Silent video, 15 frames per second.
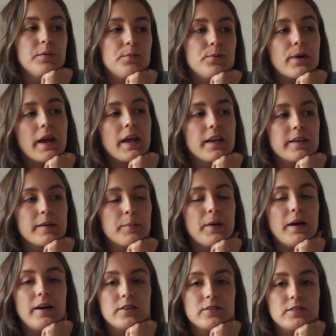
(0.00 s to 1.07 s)
praying
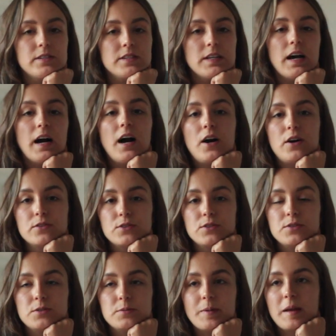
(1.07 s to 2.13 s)
about how to
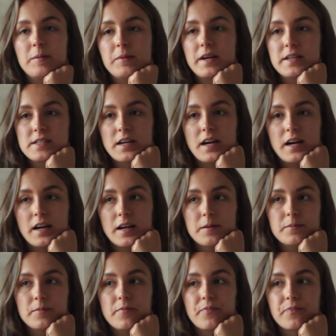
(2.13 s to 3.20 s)
spend my
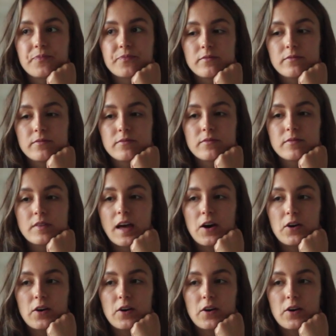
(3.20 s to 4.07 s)
time now,